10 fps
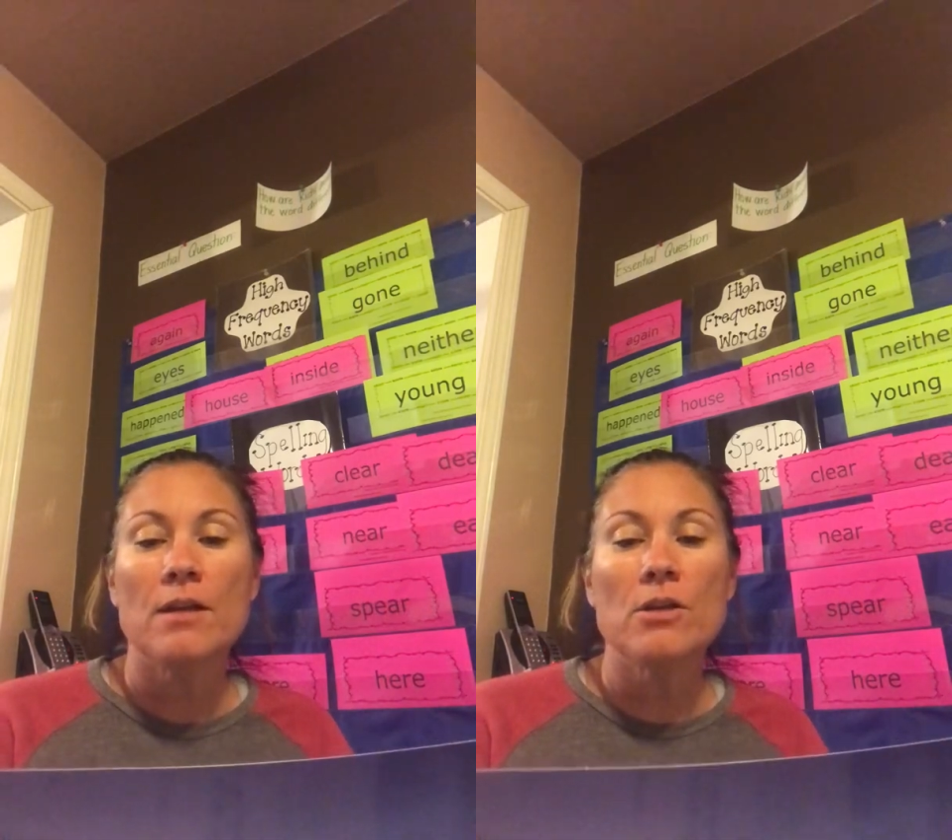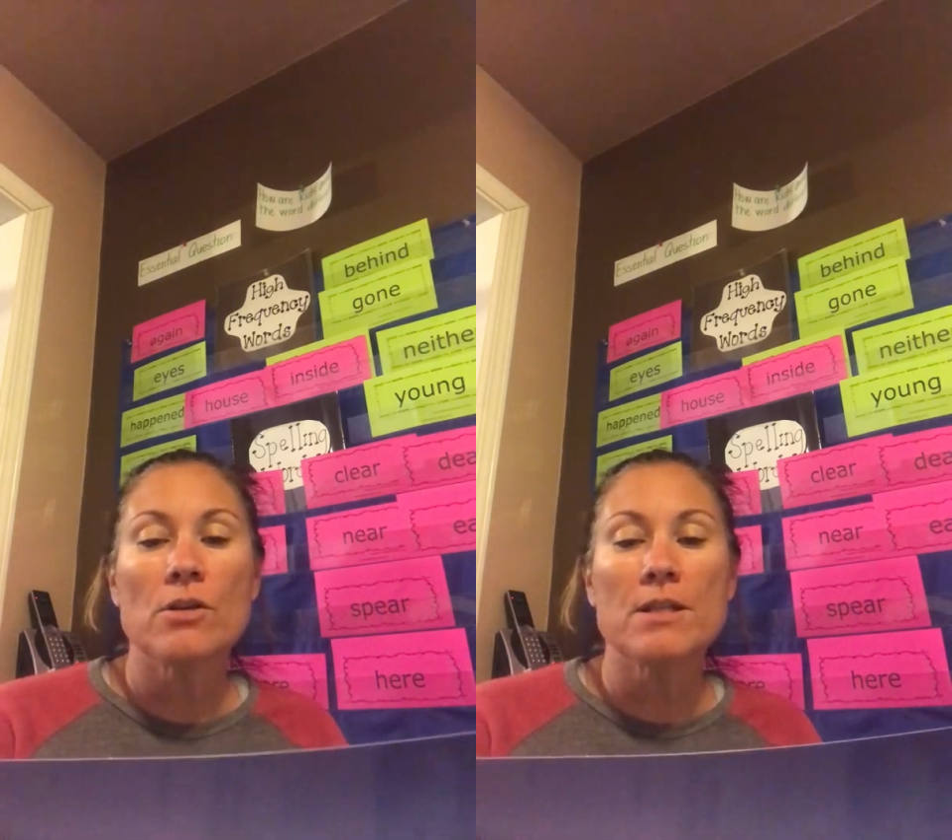
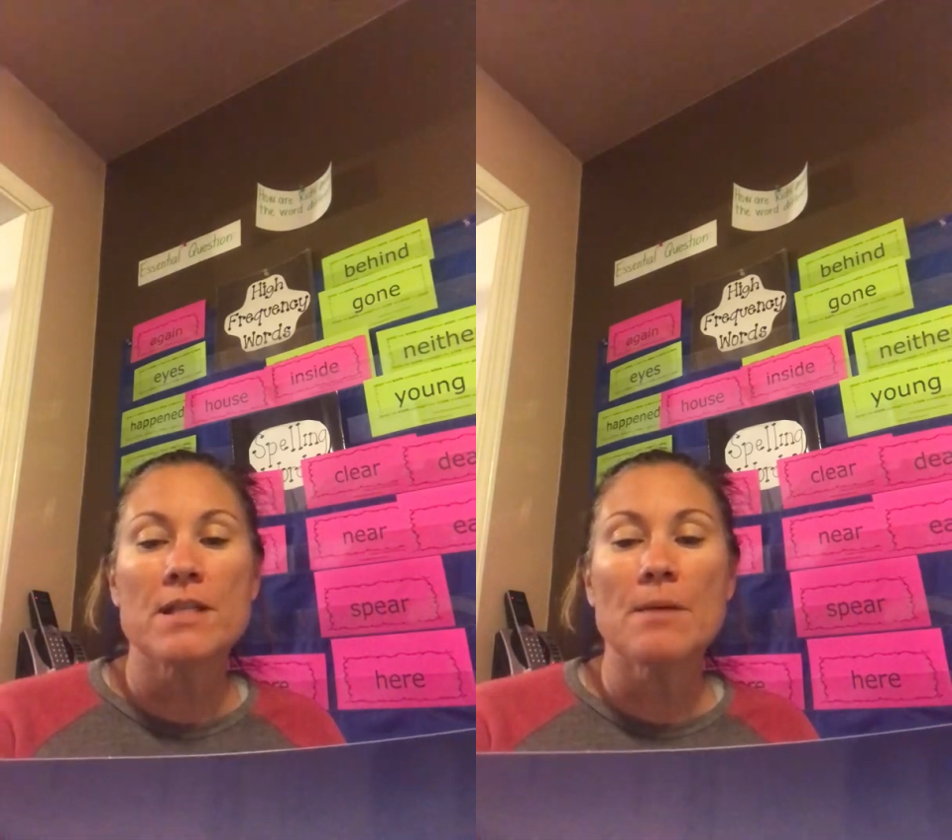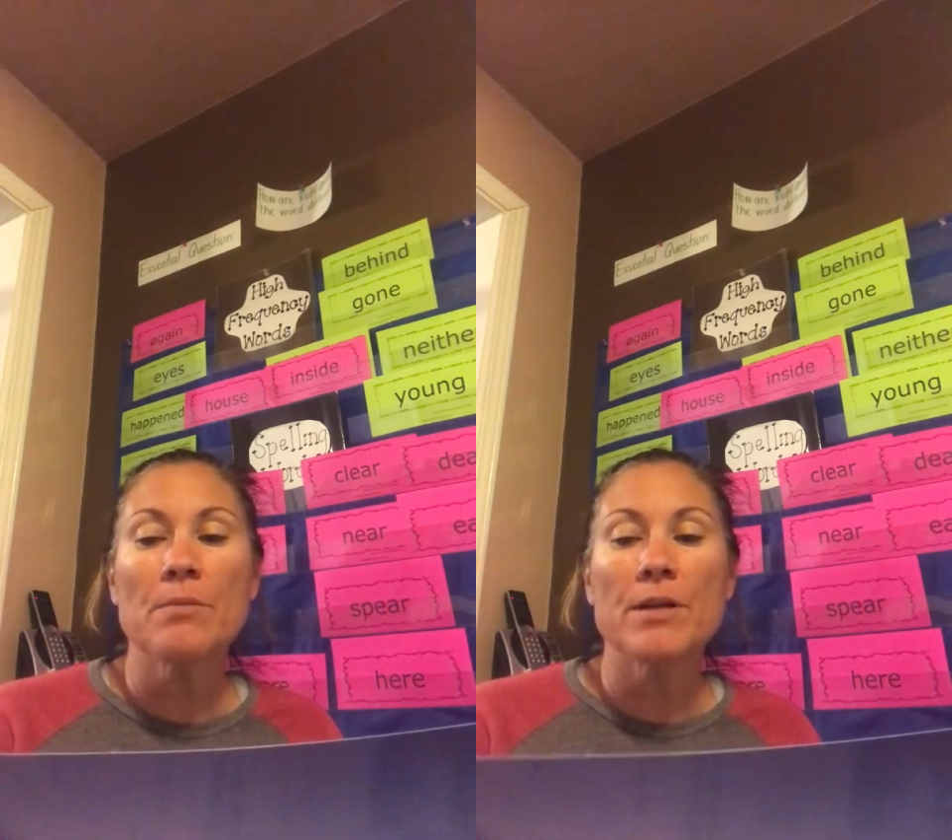Your
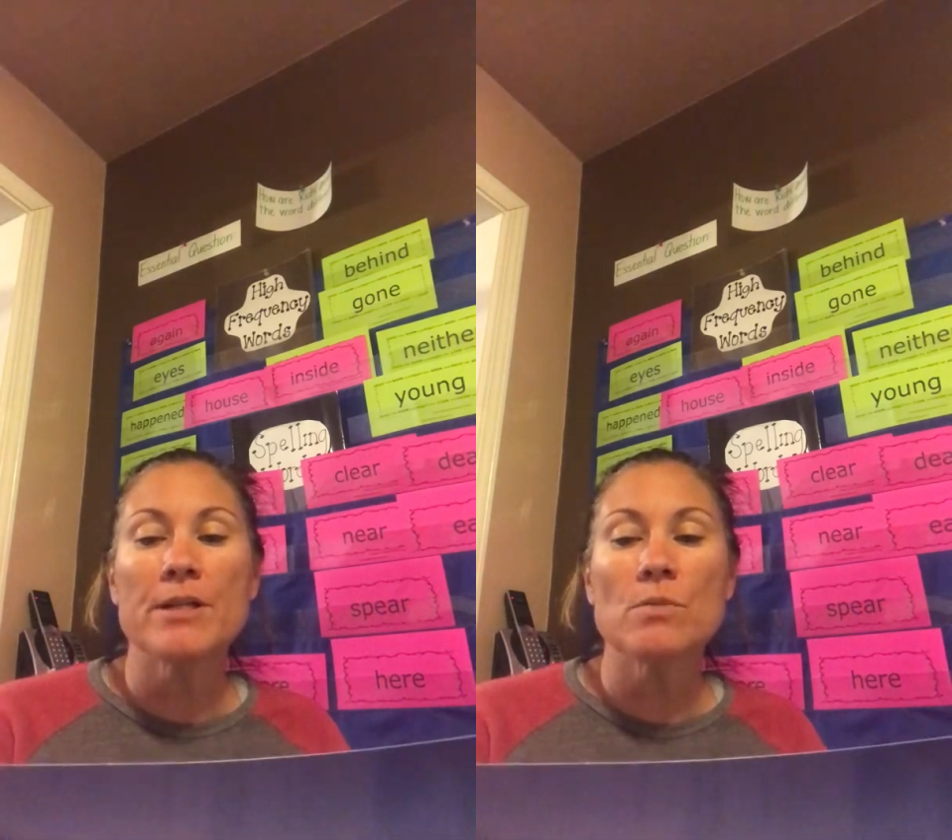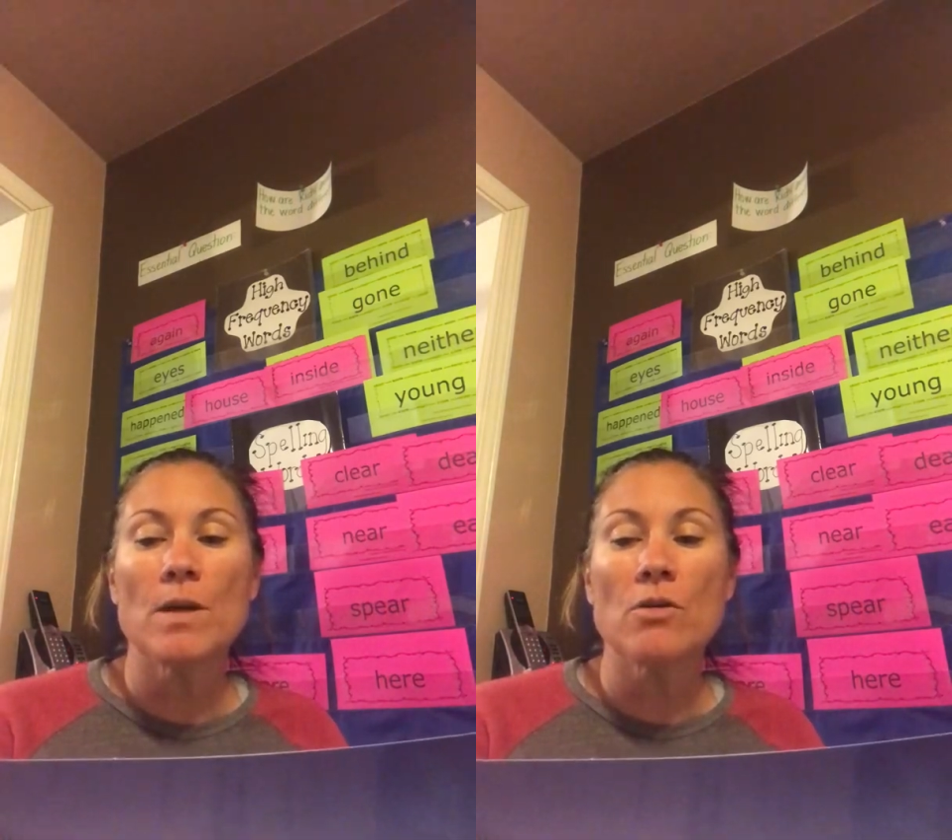example
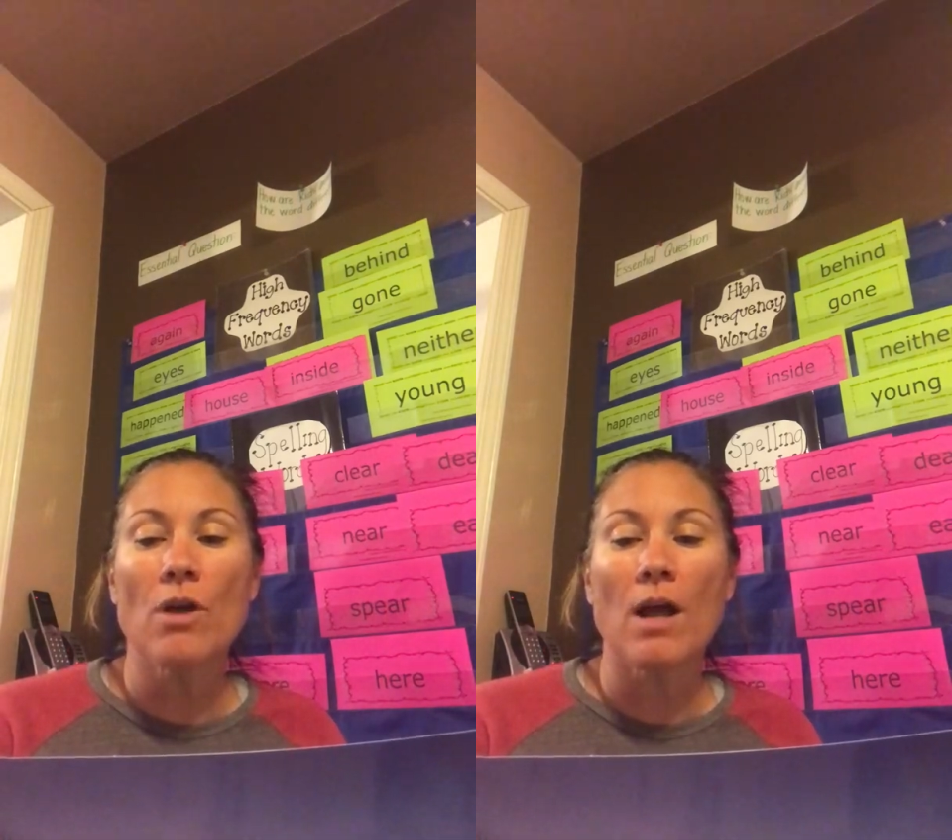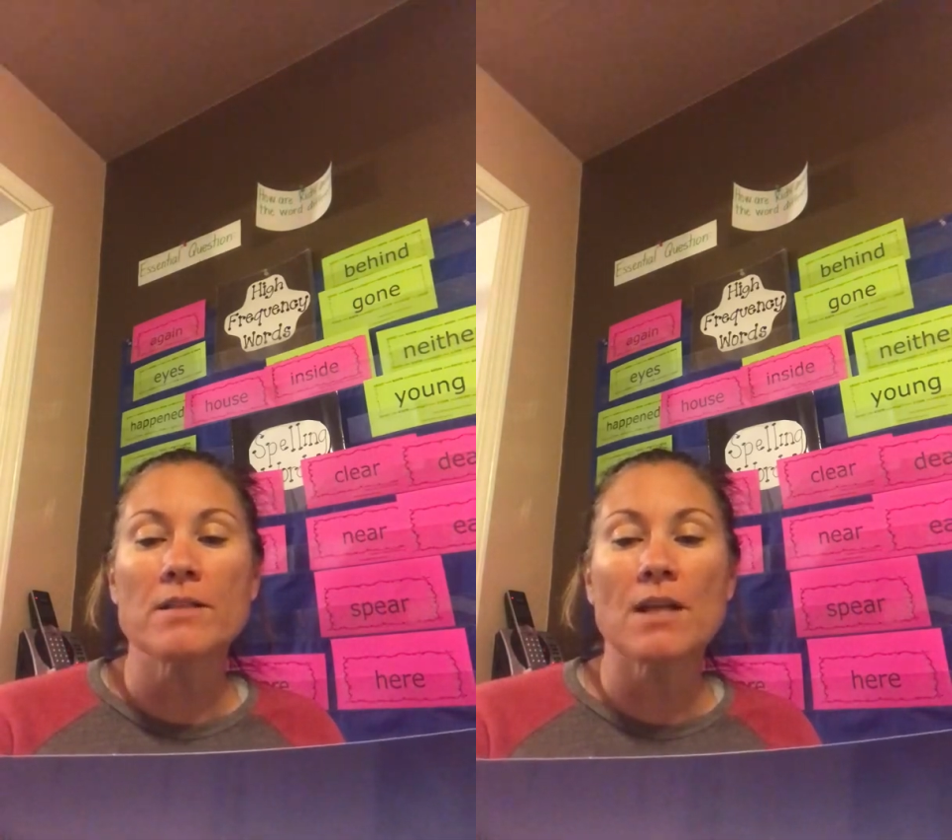is, we
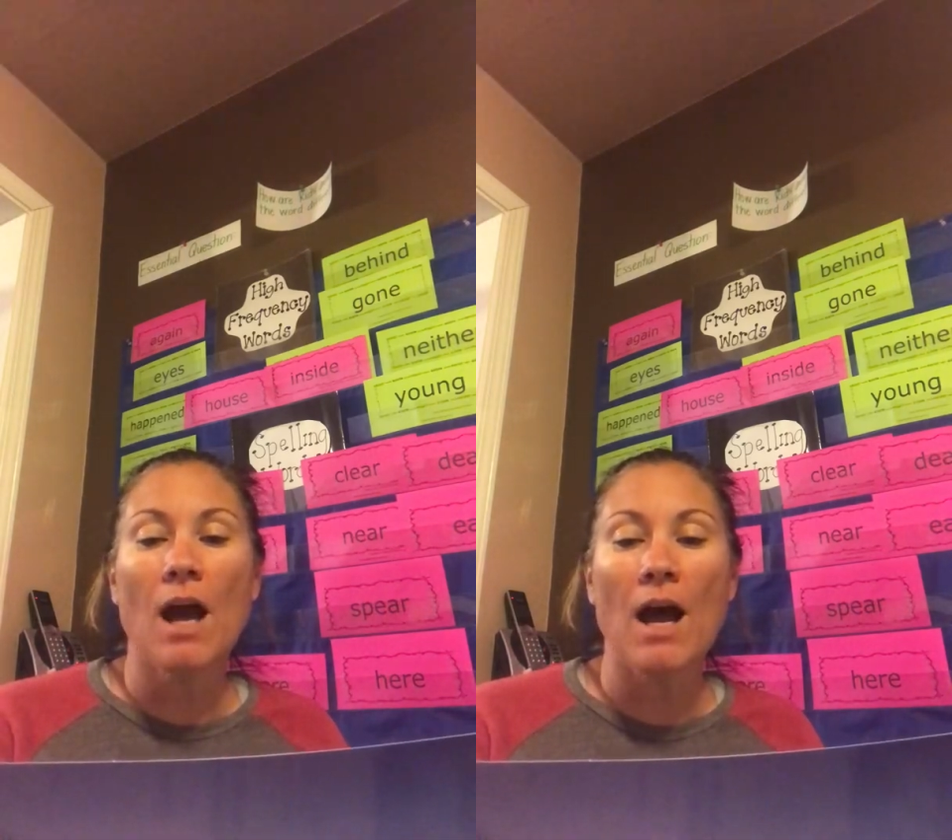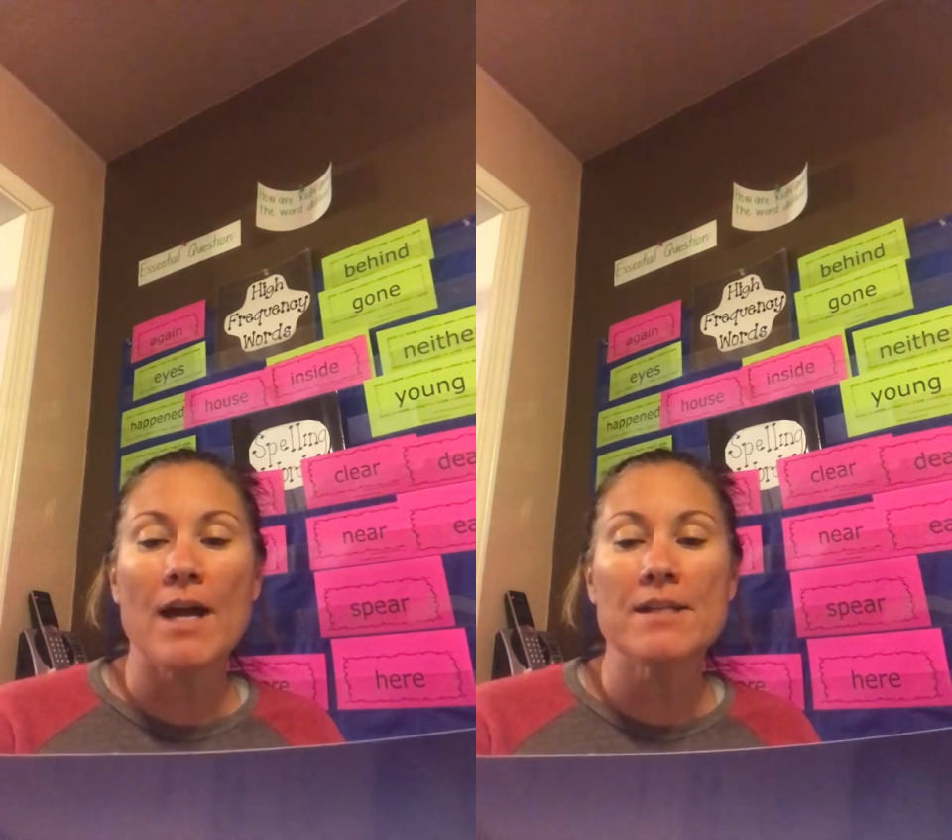crossed
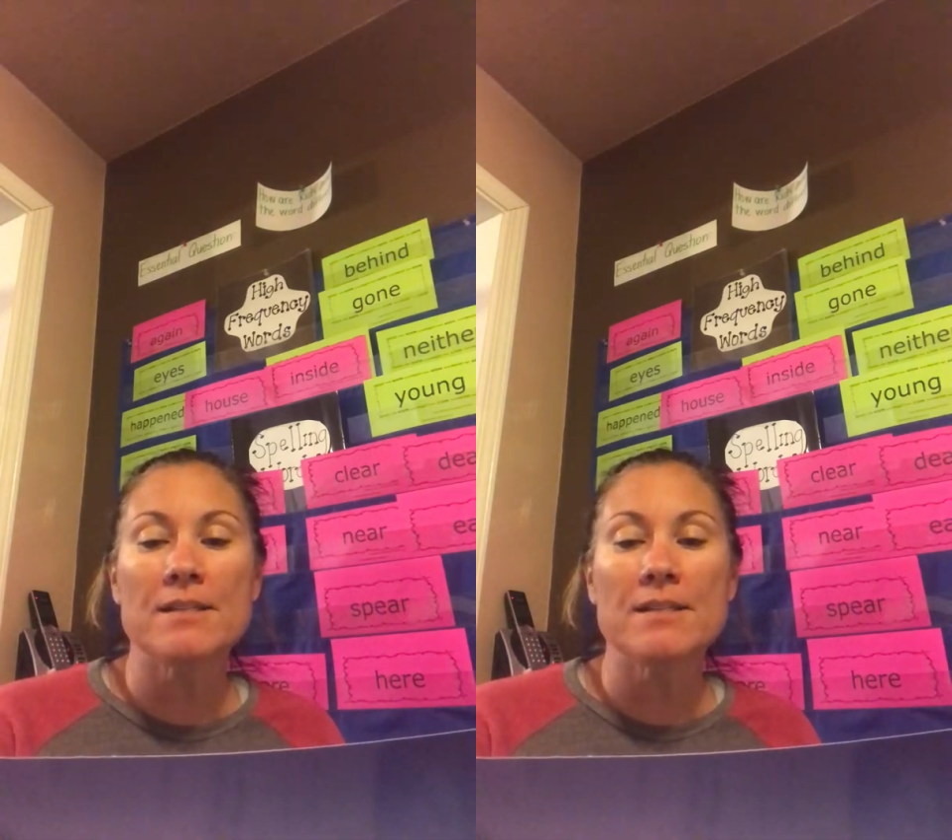high